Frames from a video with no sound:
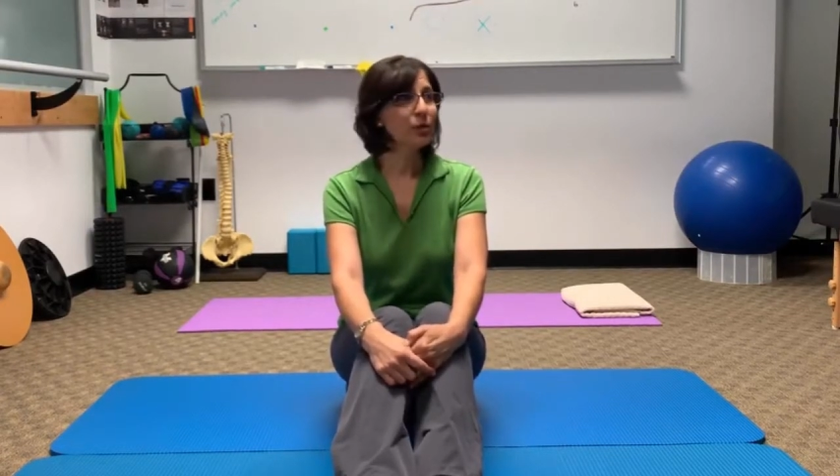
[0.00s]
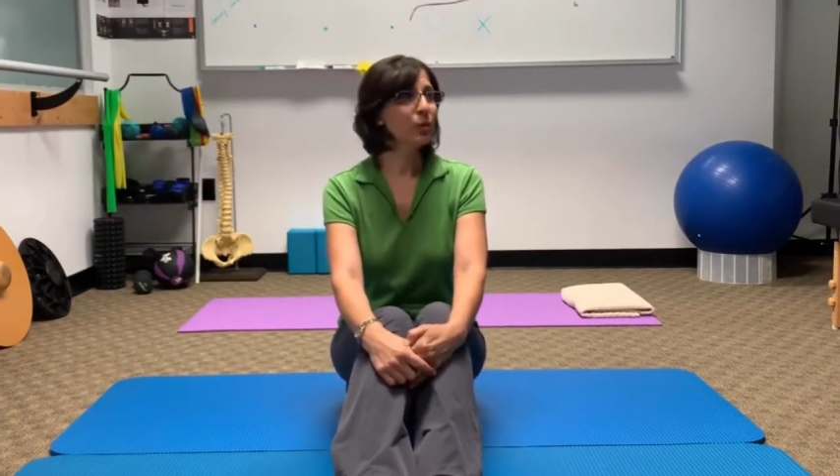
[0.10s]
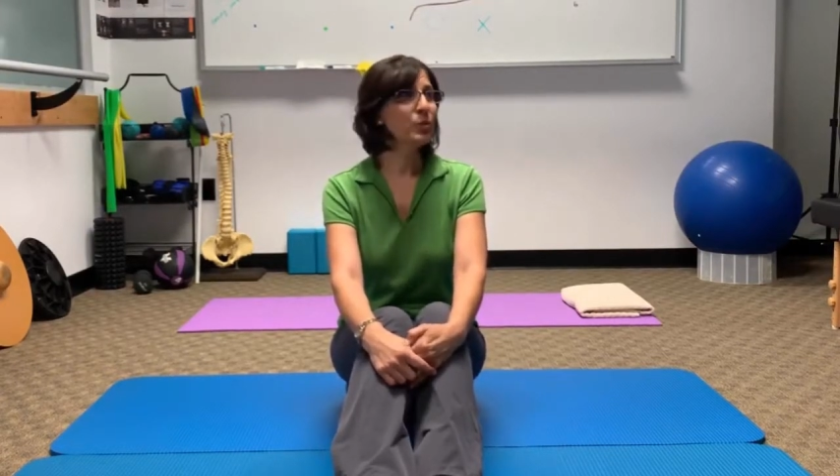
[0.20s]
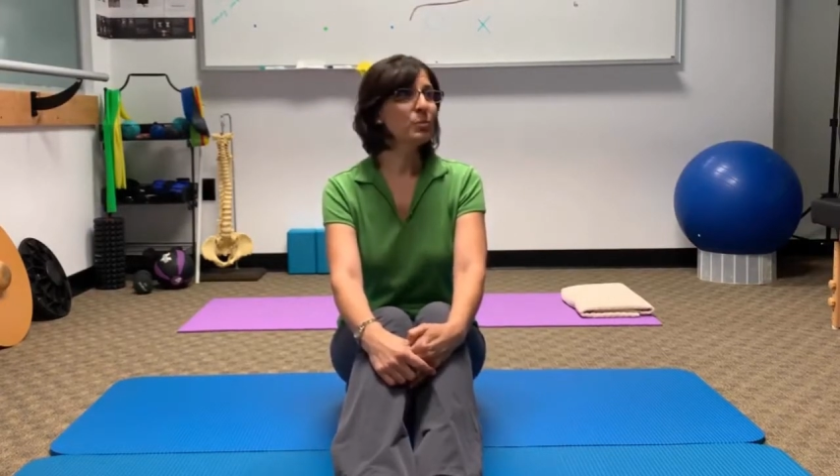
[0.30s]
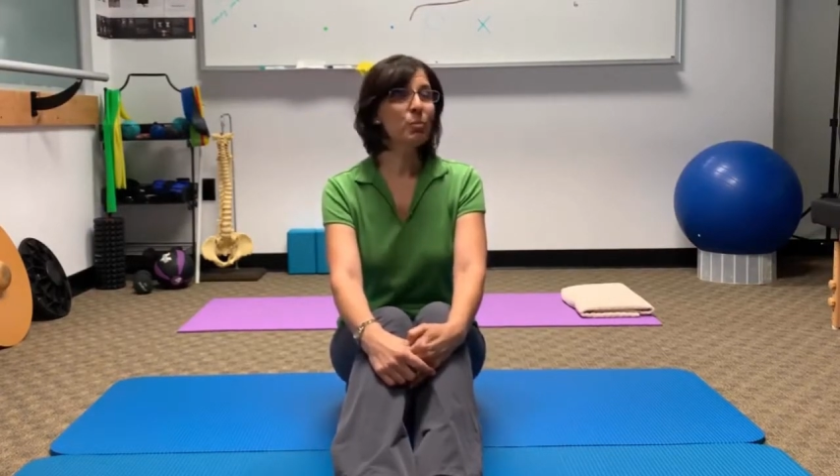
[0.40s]

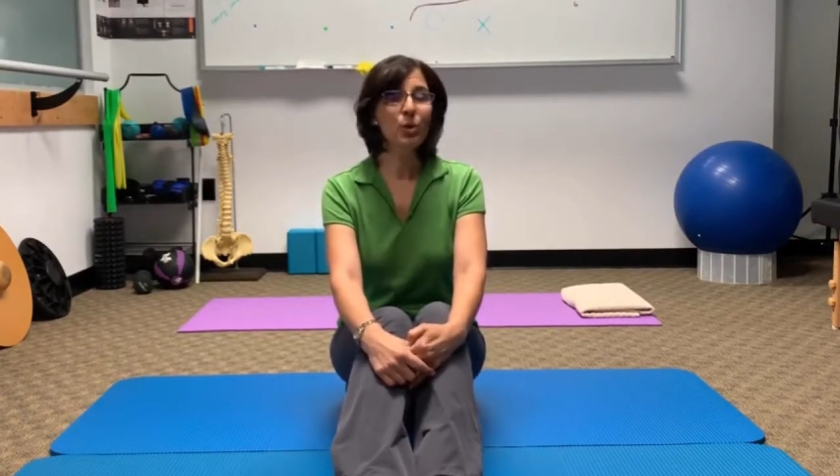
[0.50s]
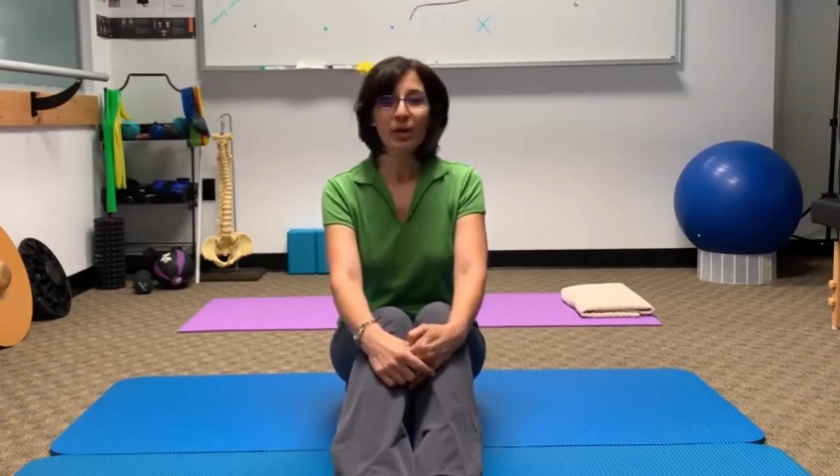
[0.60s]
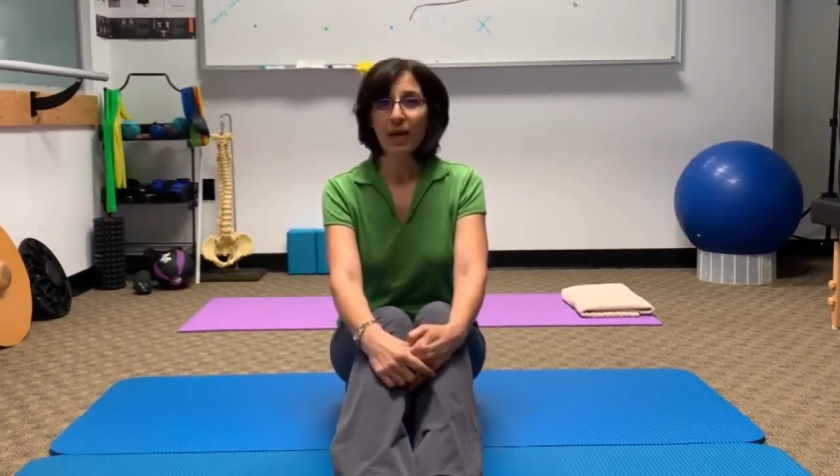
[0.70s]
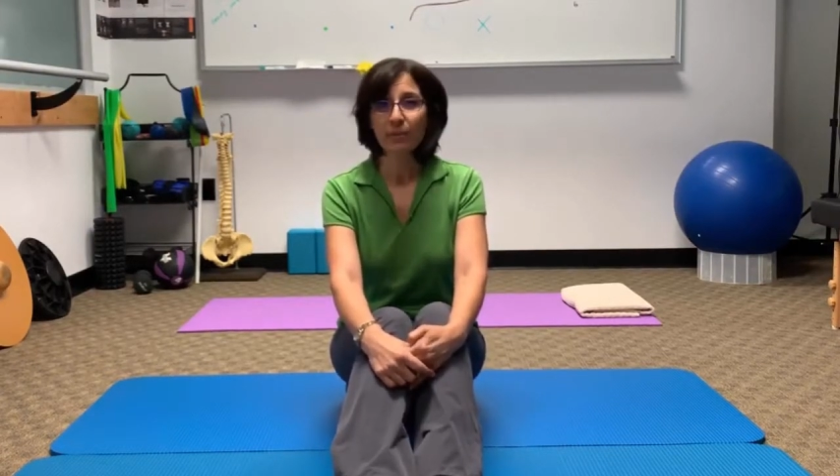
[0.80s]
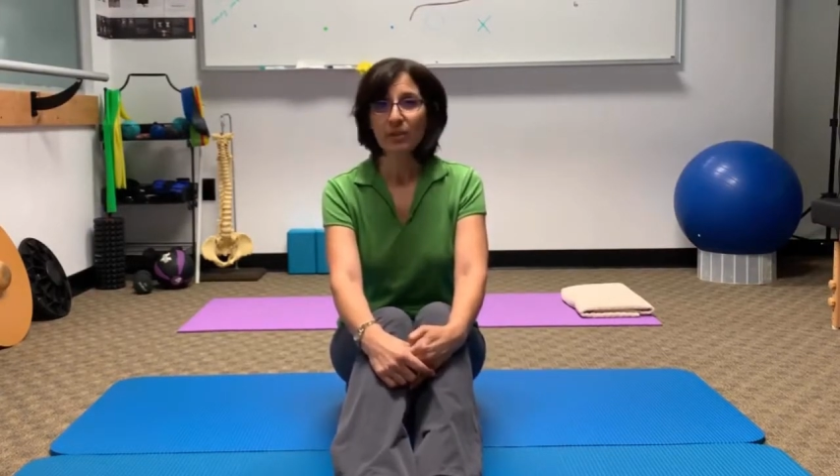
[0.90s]
We'll be more
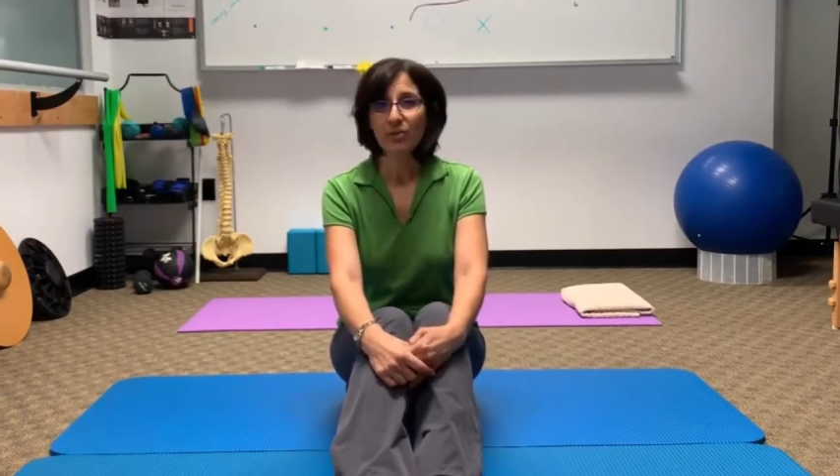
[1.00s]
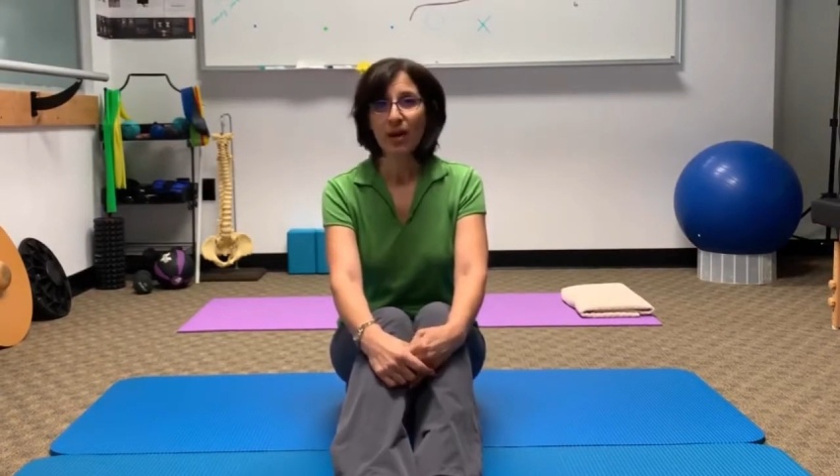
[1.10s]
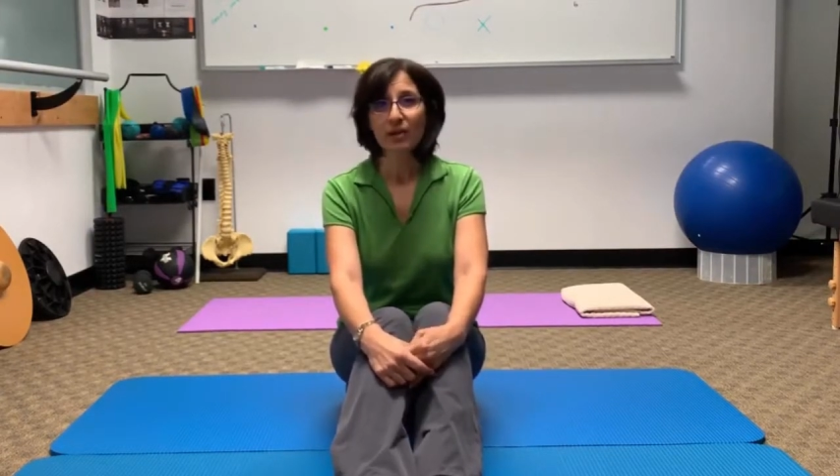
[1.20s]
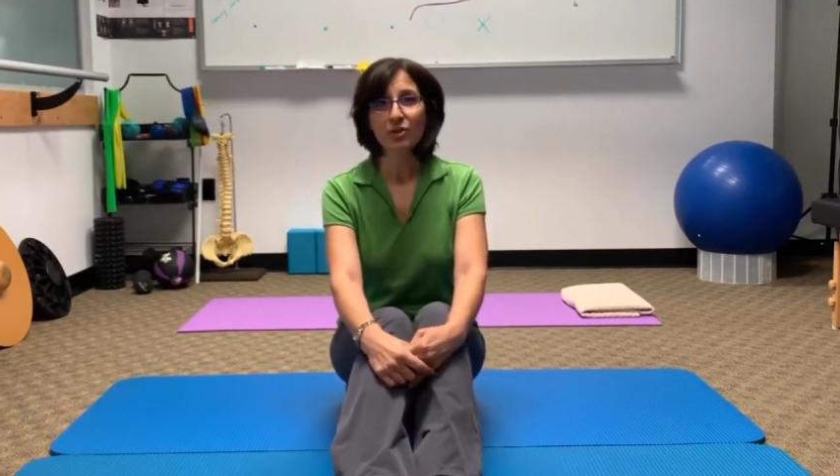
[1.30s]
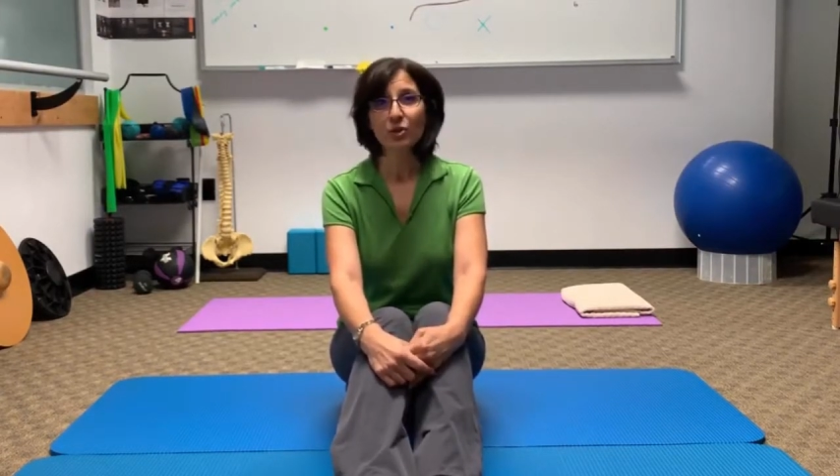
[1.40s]
than happy to
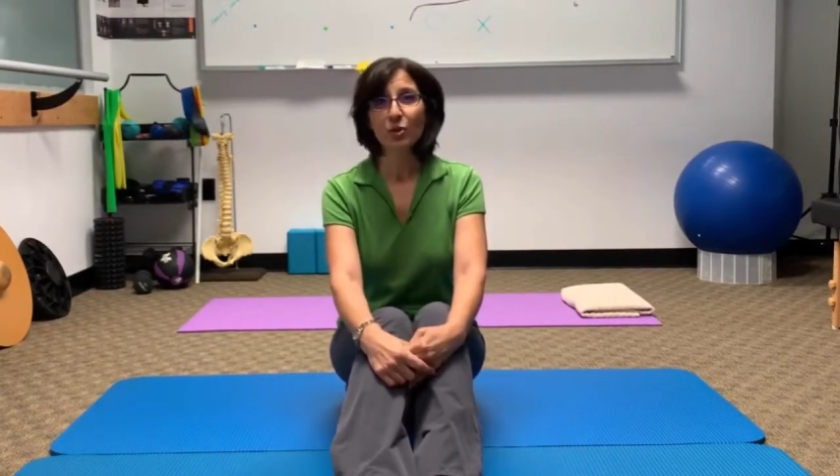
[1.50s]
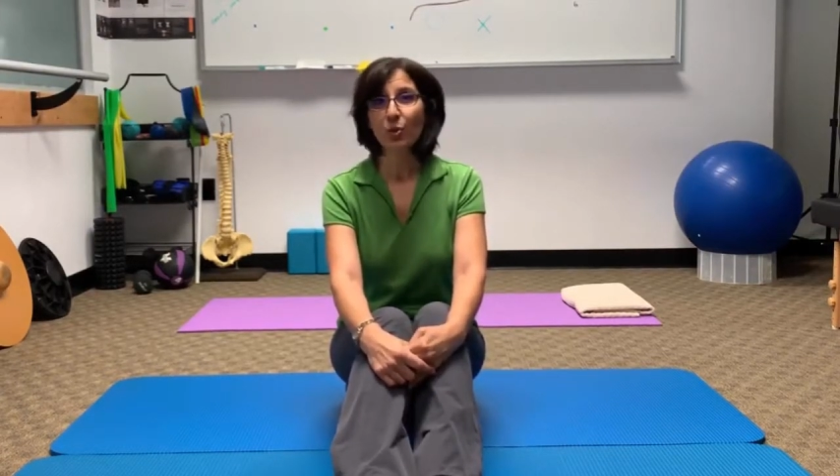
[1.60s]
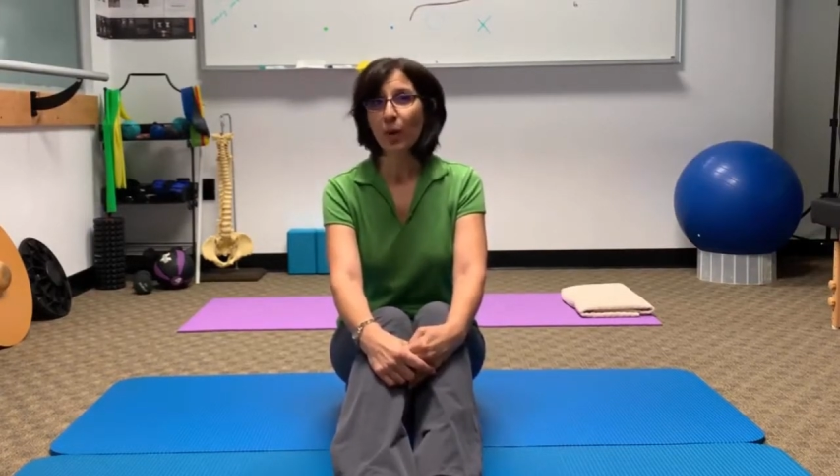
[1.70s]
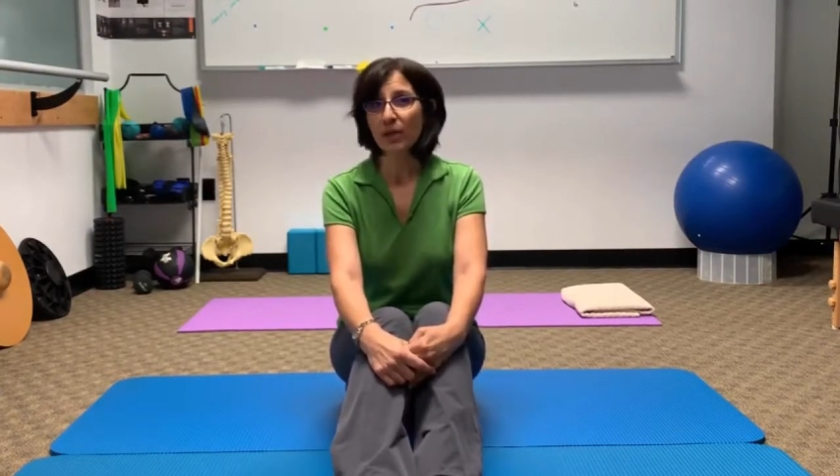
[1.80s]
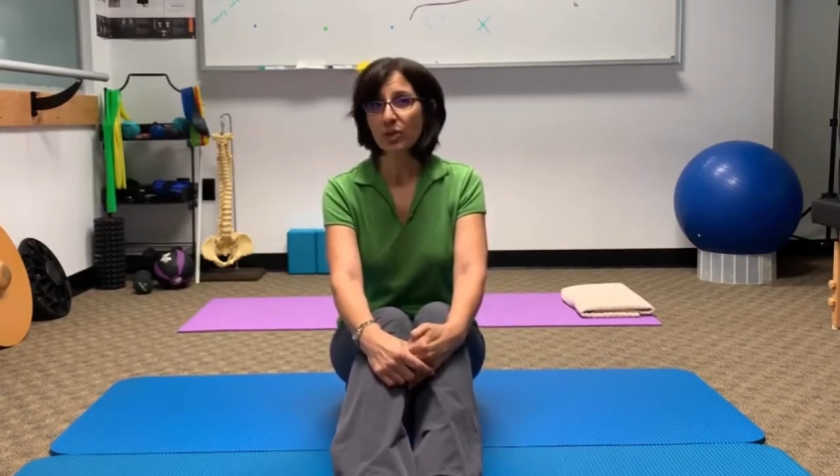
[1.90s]
answer your
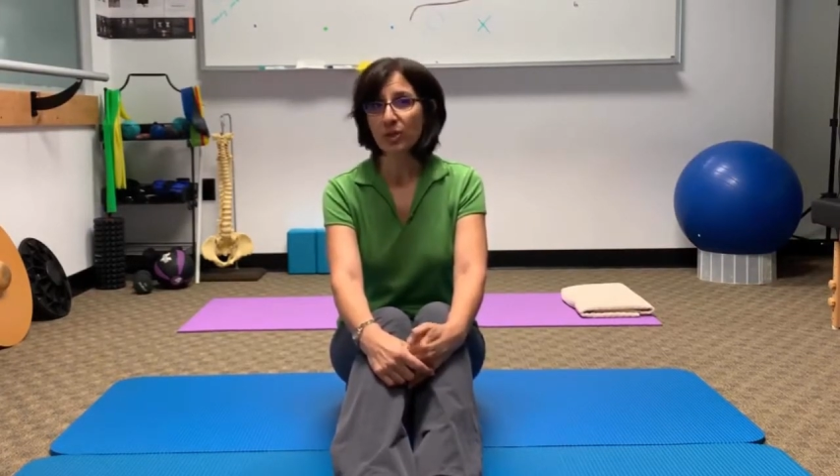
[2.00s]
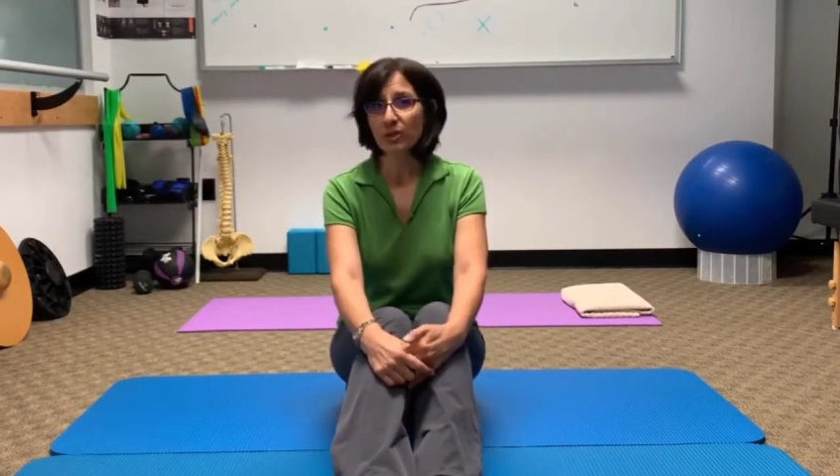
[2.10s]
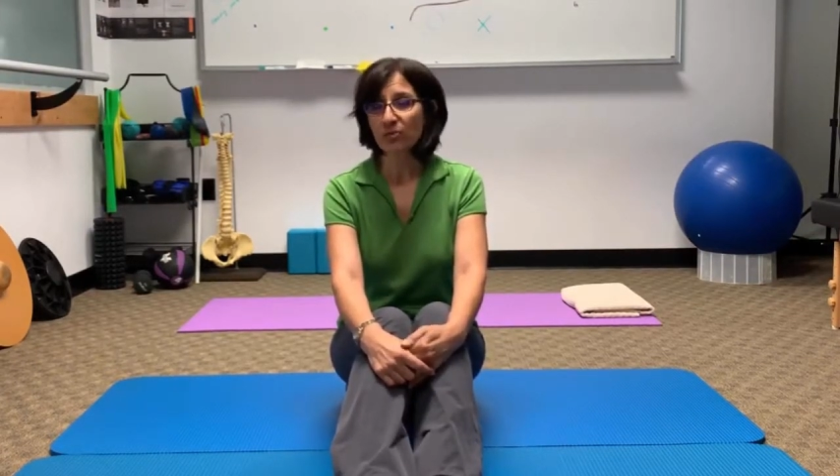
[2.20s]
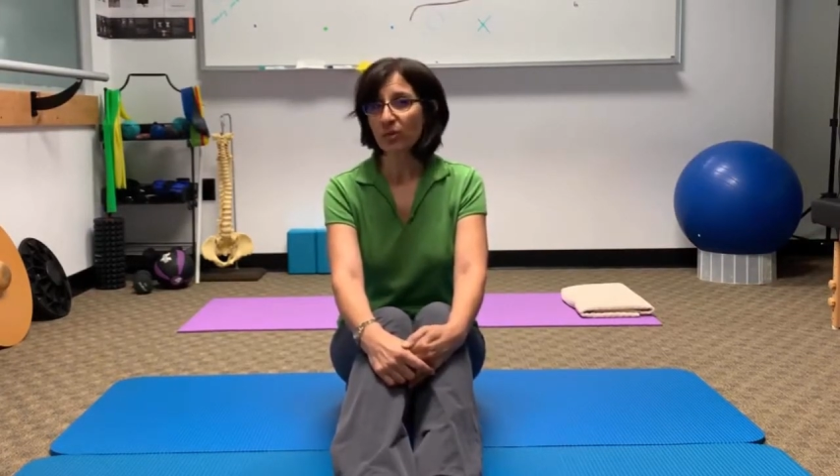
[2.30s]
questions